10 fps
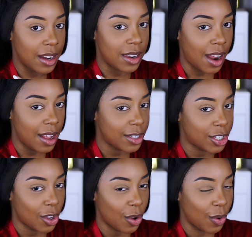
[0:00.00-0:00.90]
not
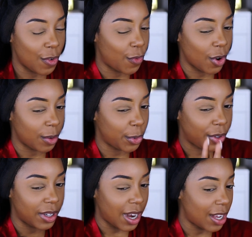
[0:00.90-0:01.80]
so
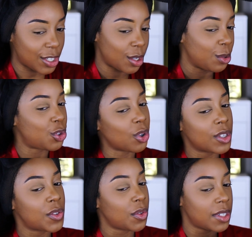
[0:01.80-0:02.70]
affordable, not so
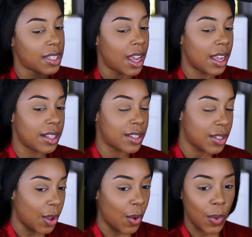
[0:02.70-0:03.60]
drugstore side.
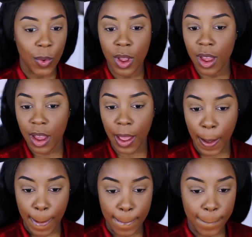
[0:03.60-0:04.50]
So
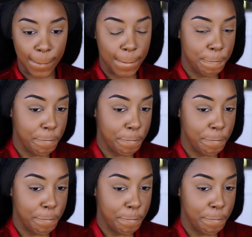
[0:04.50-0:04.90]
um,